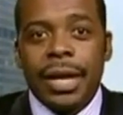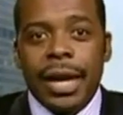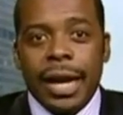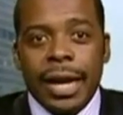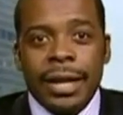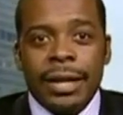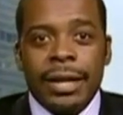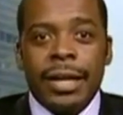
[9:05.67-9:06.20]

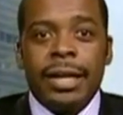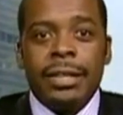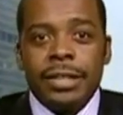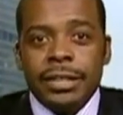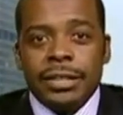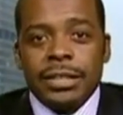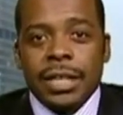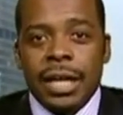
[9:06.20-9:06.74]
And
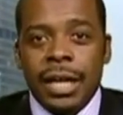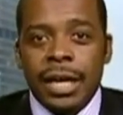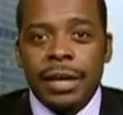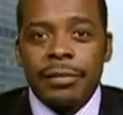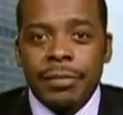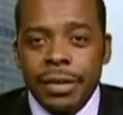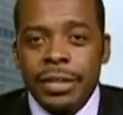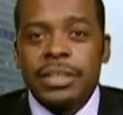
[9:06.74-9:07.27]
it's
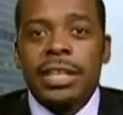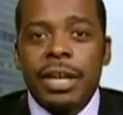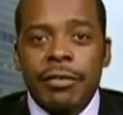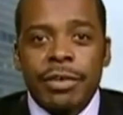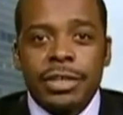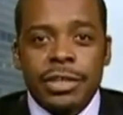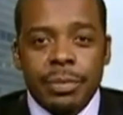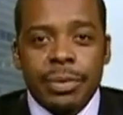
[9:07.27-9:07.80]

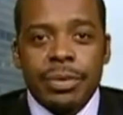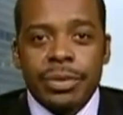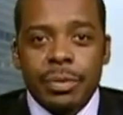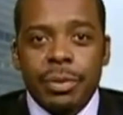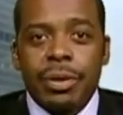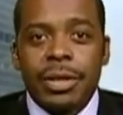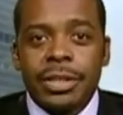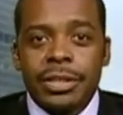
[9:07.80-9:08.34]
leverage. It builds
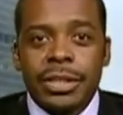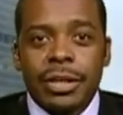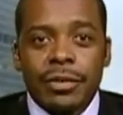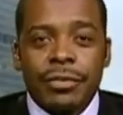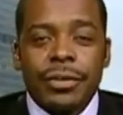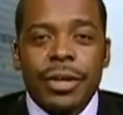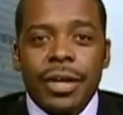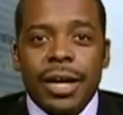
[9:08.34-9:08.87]
upon itself.
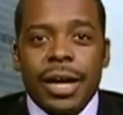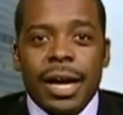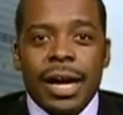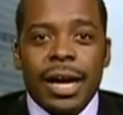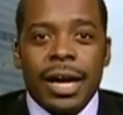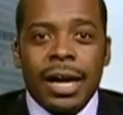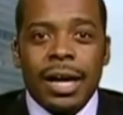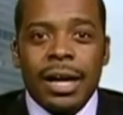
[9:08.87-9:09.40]

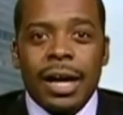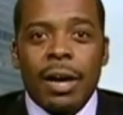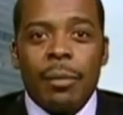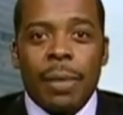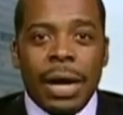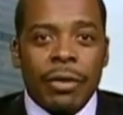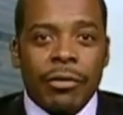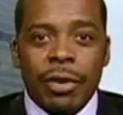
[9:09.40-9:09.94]
A
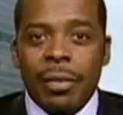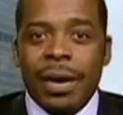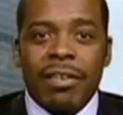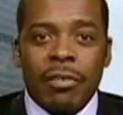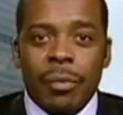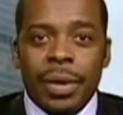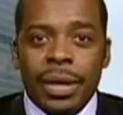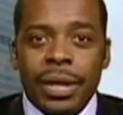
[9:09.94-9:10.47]
moderate amount of
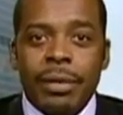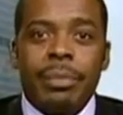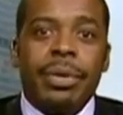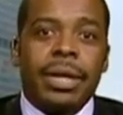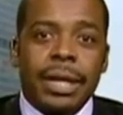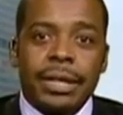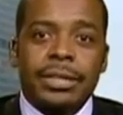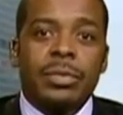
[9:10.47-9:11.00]
money
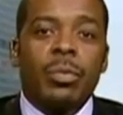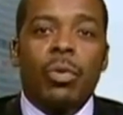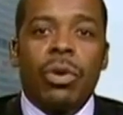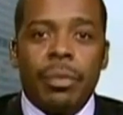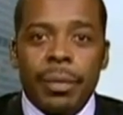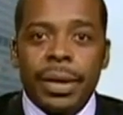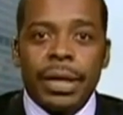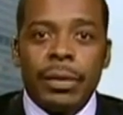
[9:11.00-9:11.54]
begets more
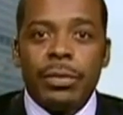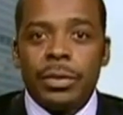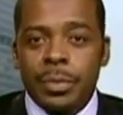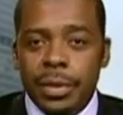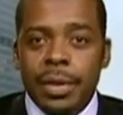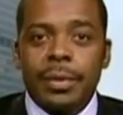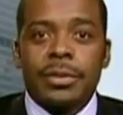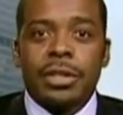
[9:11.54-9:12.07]
money, which
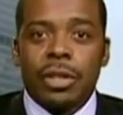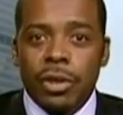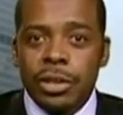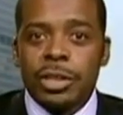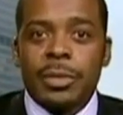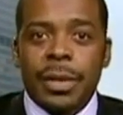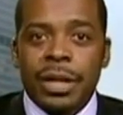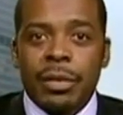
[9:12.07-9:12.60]
becomes a larger
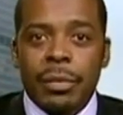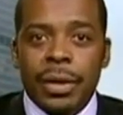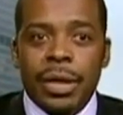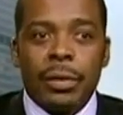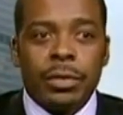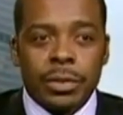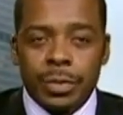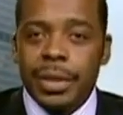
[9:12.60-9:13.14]
amount of money,
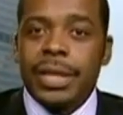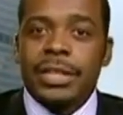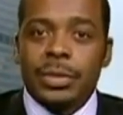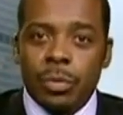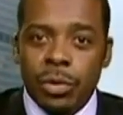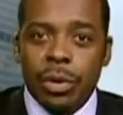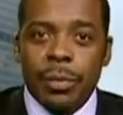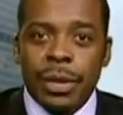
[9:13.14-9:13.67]
which begets
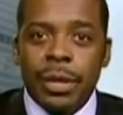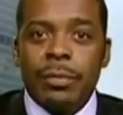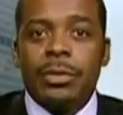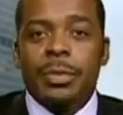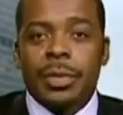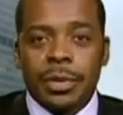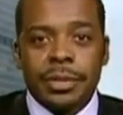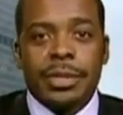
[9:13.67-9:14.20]
more money, which
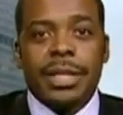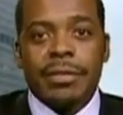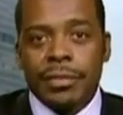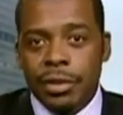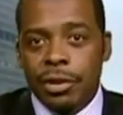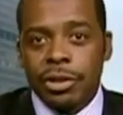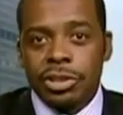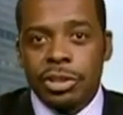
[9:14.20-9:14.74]
becomes an even
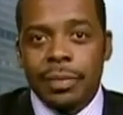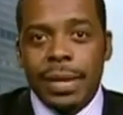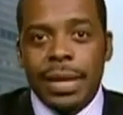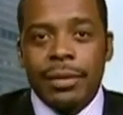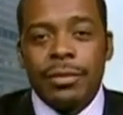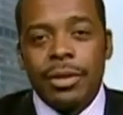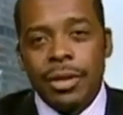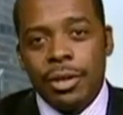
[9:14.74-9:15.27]
larger amount,
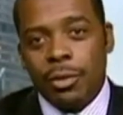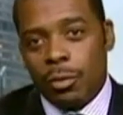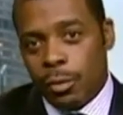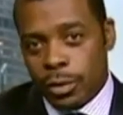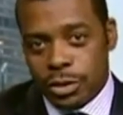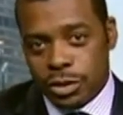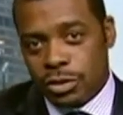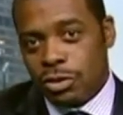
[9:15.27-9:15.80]

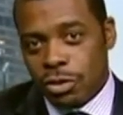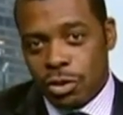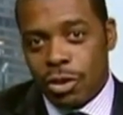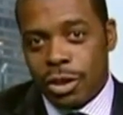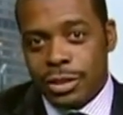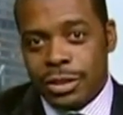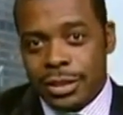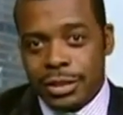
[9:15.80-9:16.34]
which
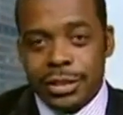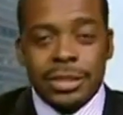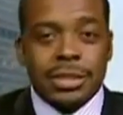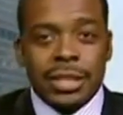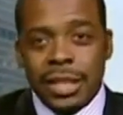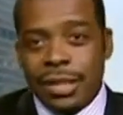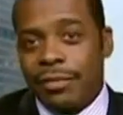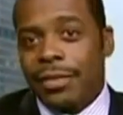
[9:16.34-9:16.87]
causes a
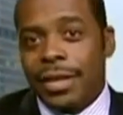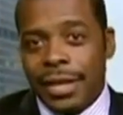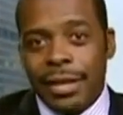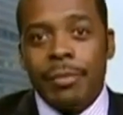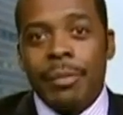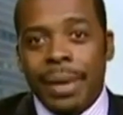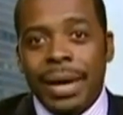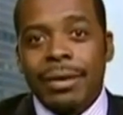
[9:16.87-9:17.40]
significant
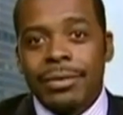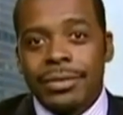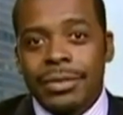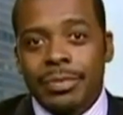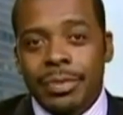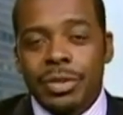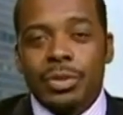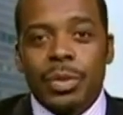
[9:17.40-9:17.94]
imbalance
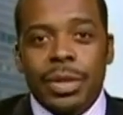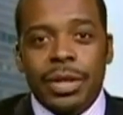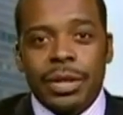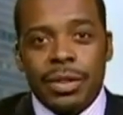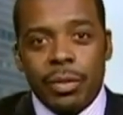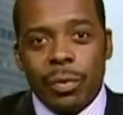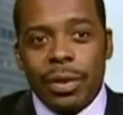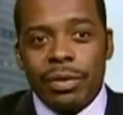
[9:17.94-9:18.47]
between
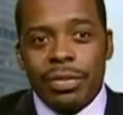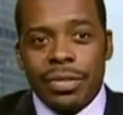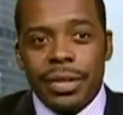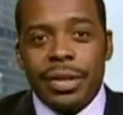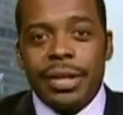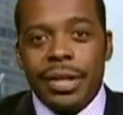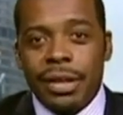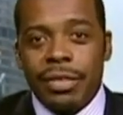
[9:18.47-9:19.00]
the
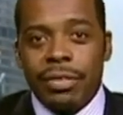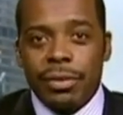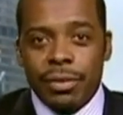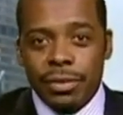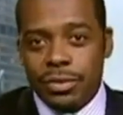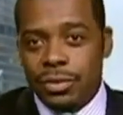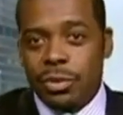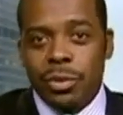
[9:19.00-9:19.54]
wealthy and
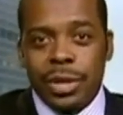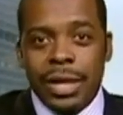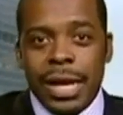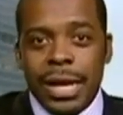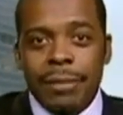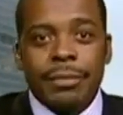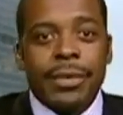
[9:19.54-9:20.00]
those who are not.